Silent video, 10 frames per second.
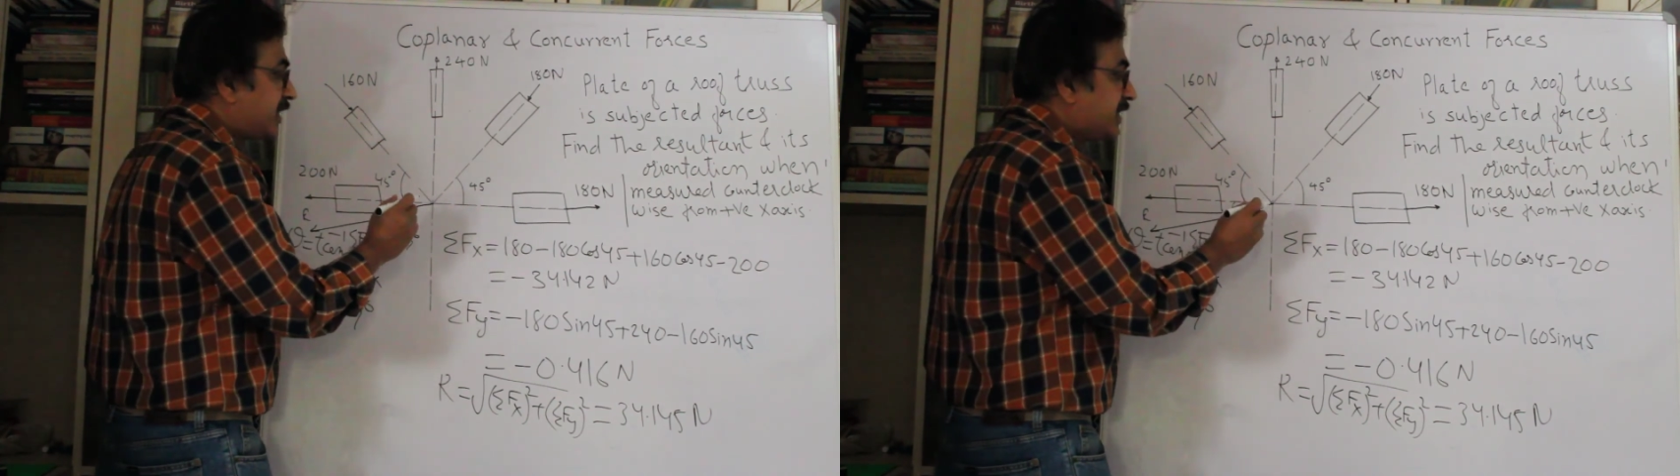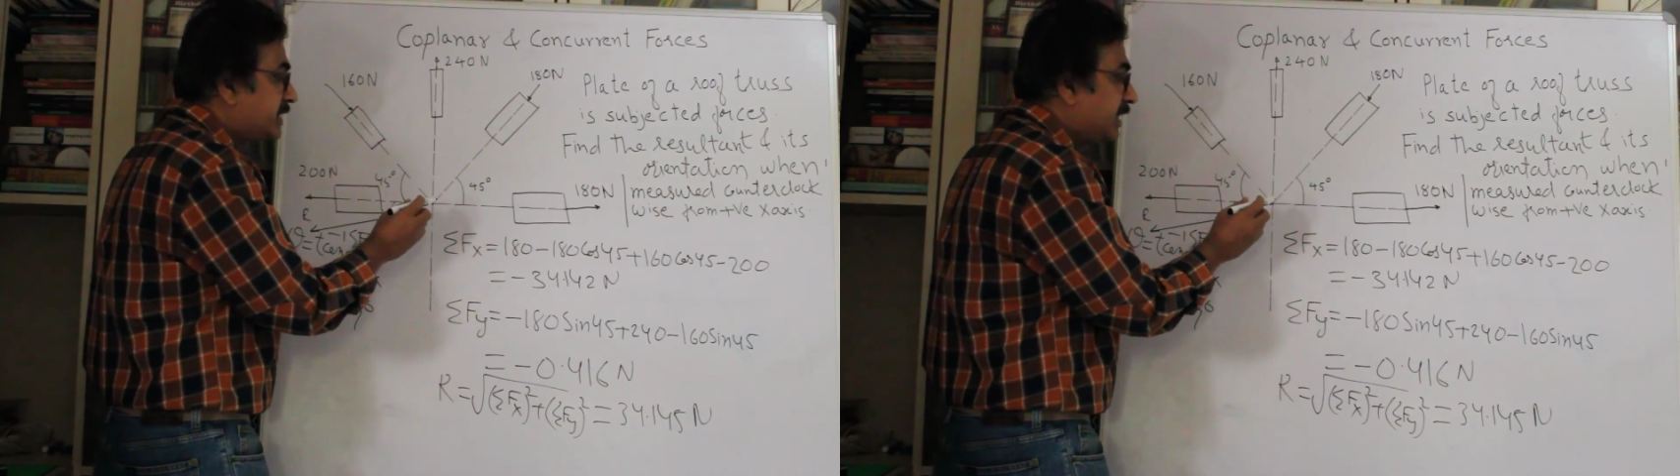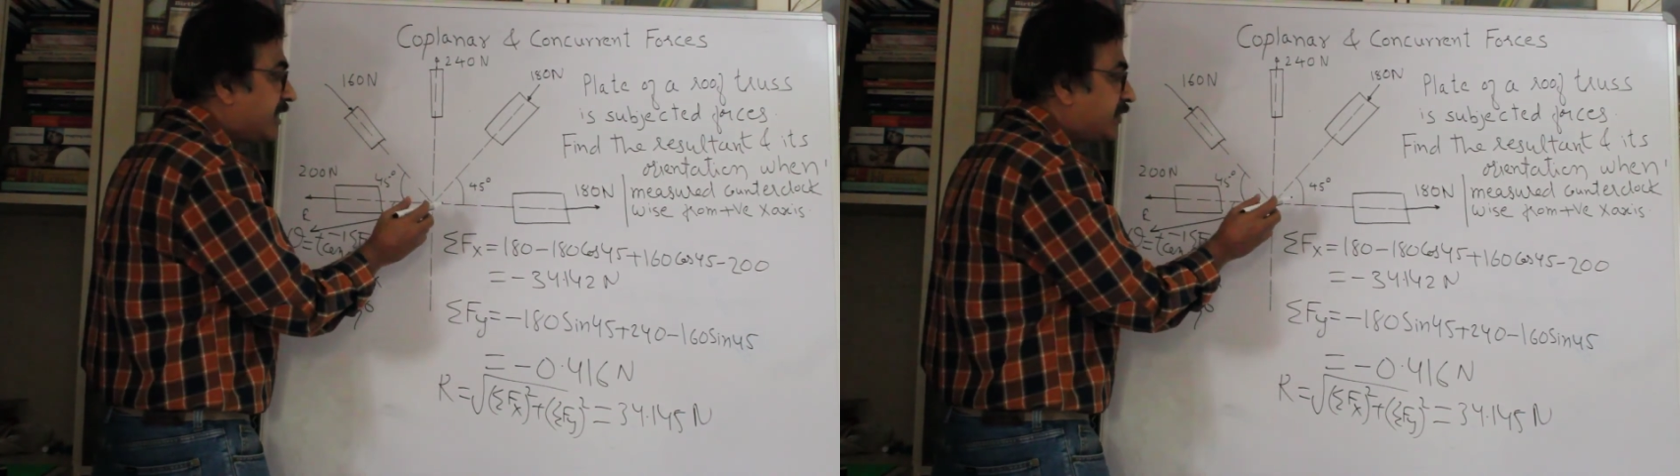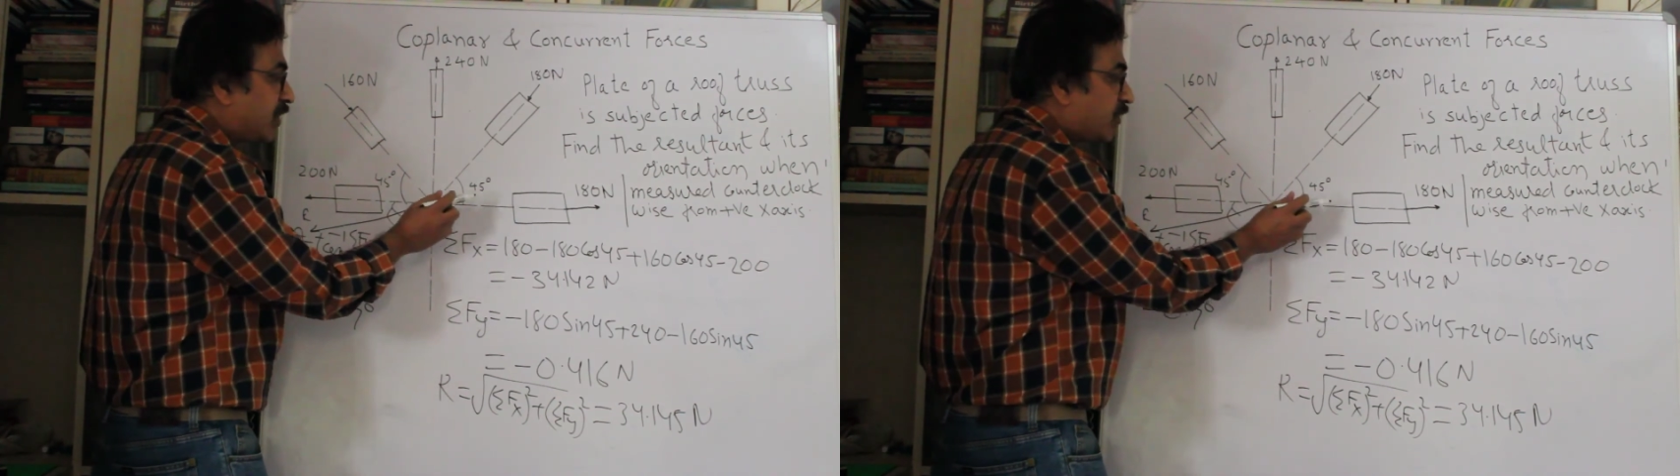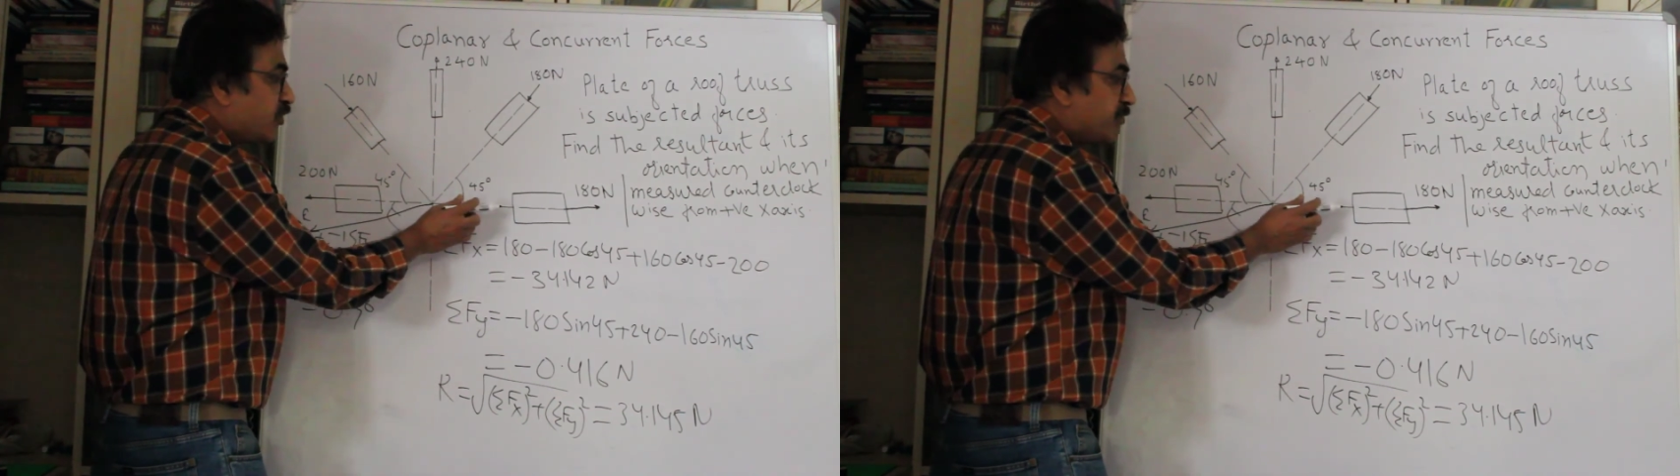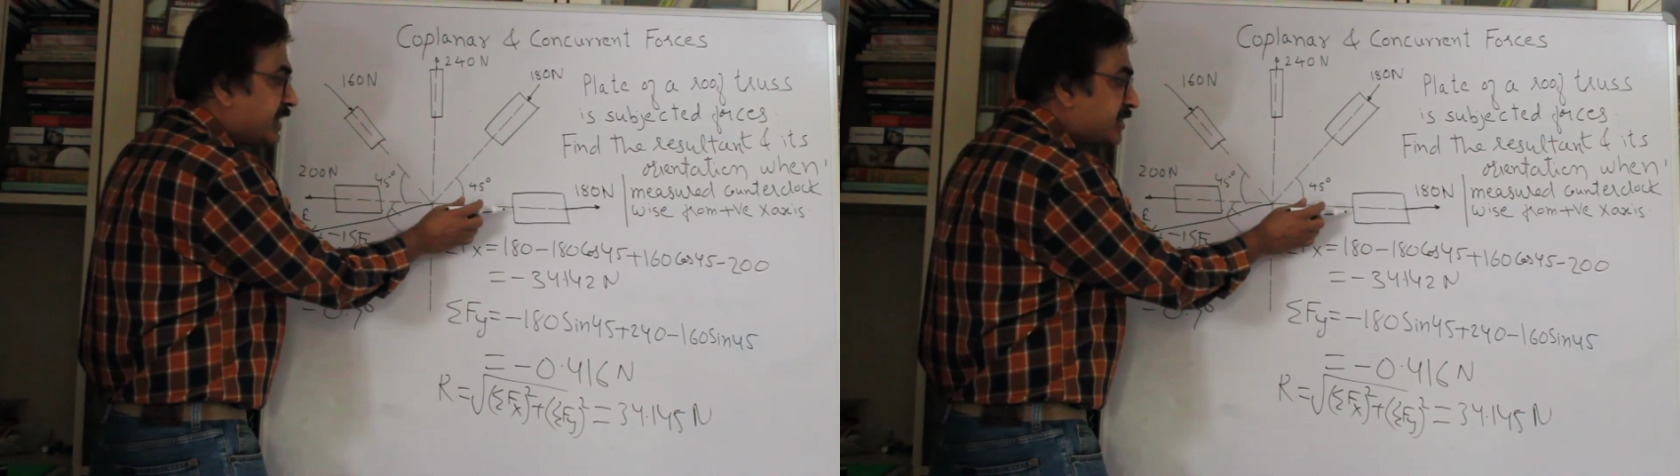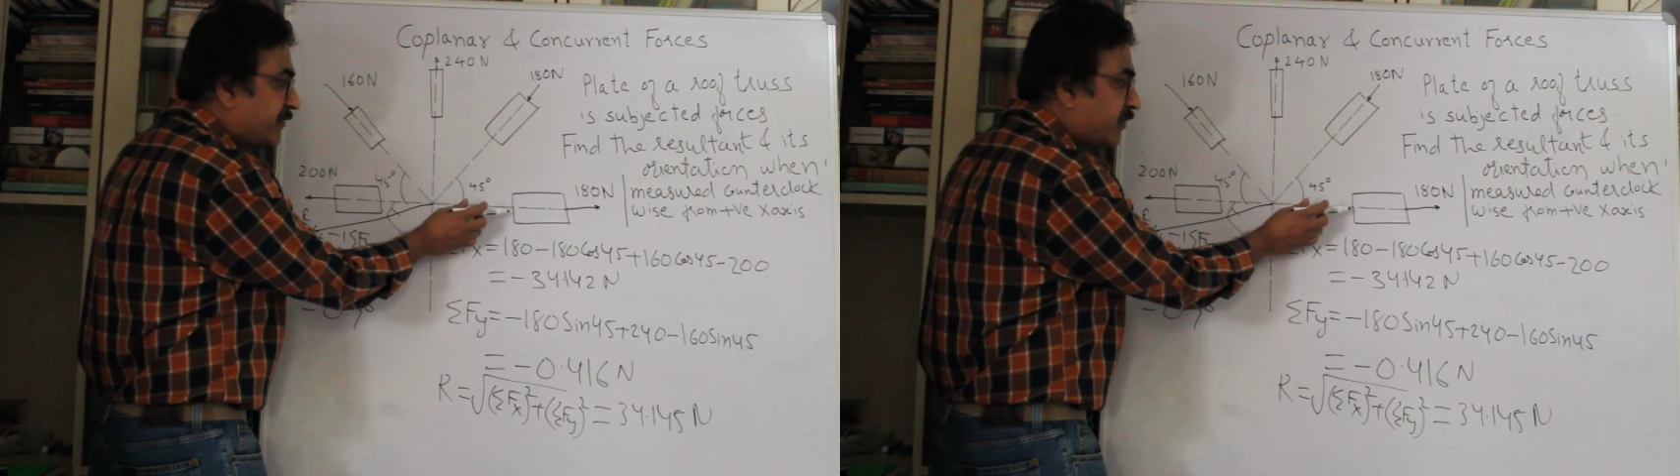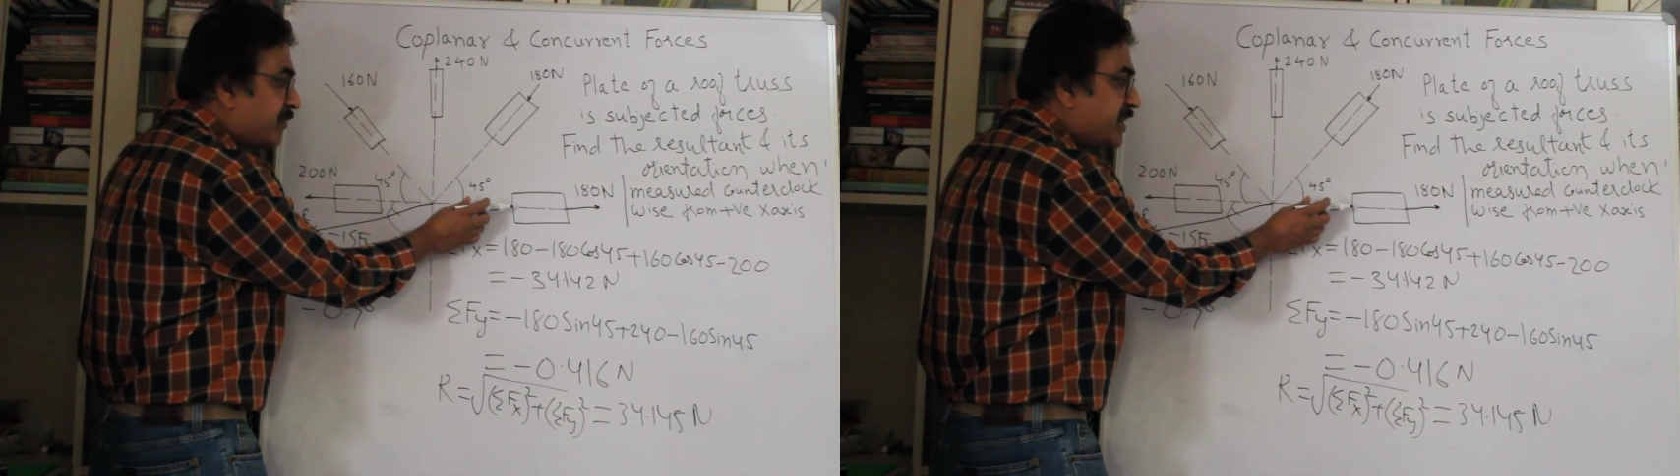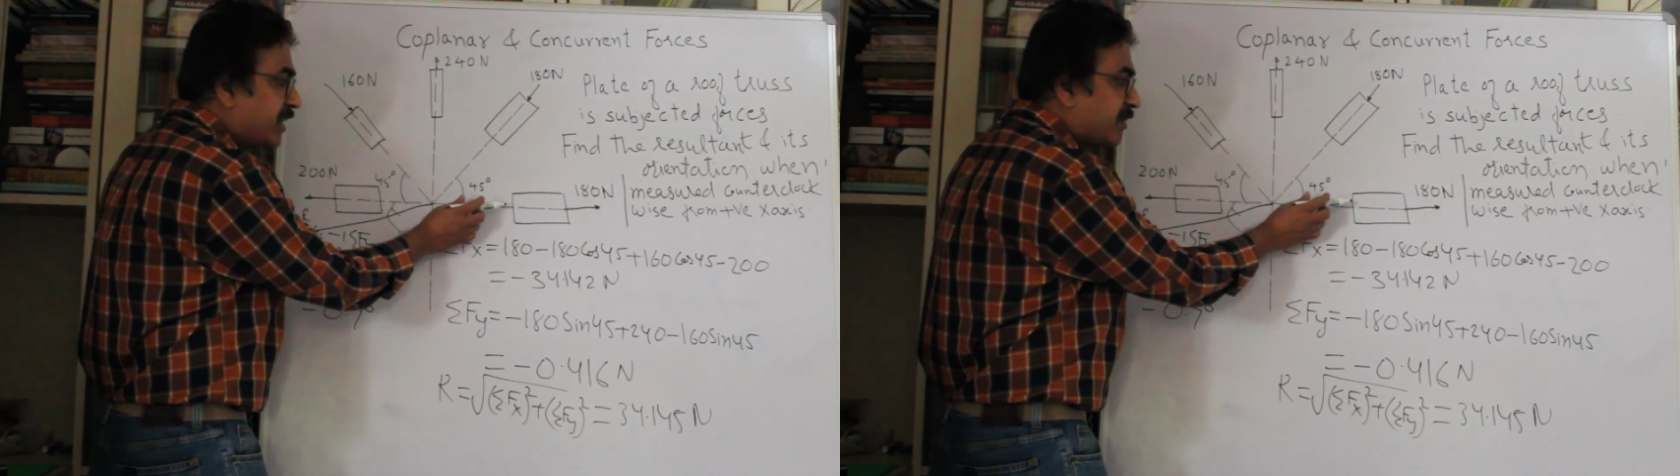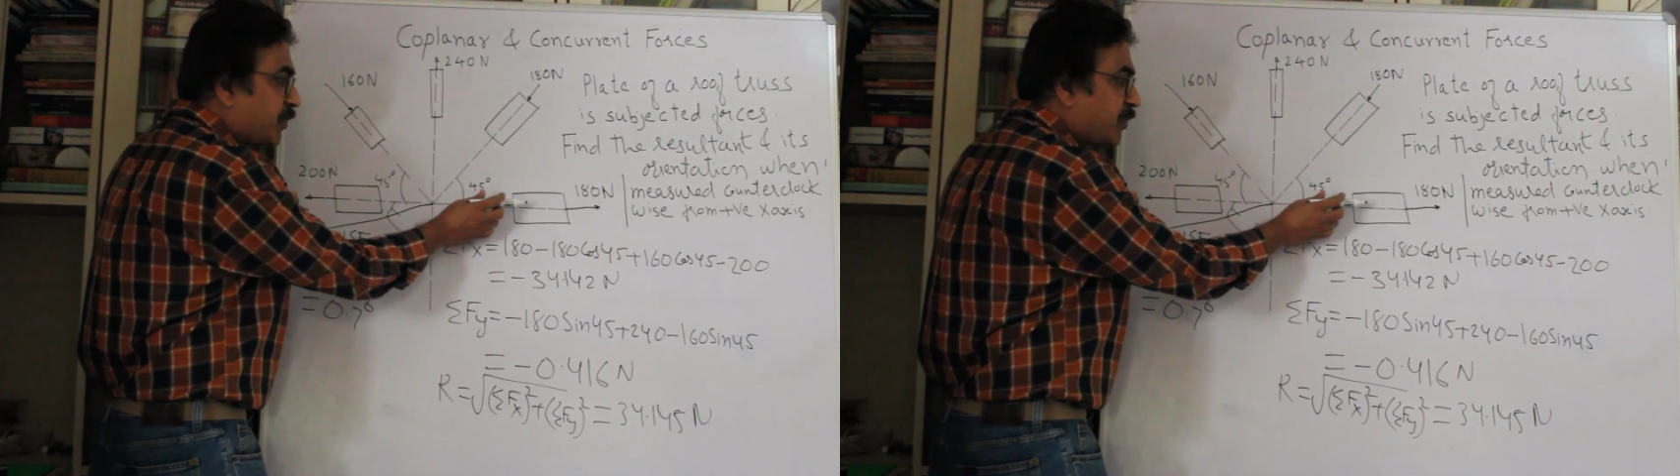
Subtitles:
consider you are going to measure from here,